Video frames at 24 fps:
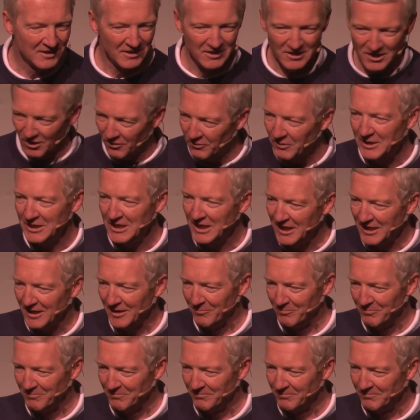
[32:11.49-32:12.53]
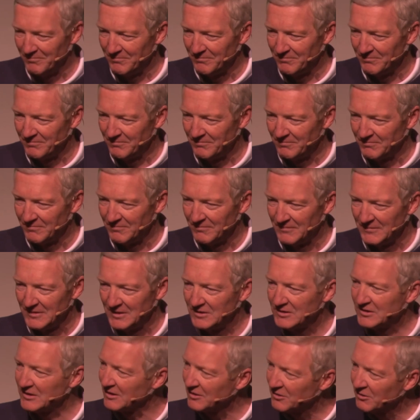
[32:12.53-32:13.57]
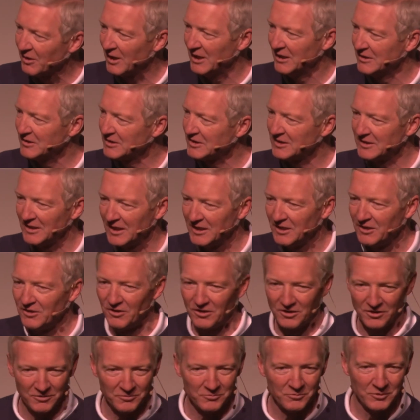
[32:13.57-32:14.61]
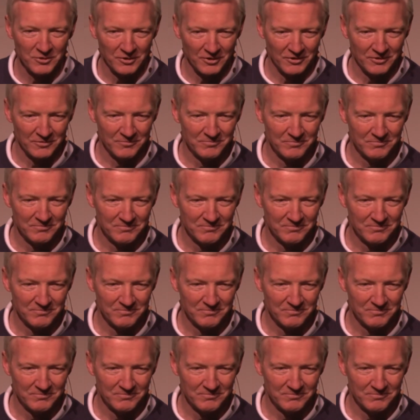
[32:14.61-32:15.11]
Knowing Him is the greatest thing in all the world.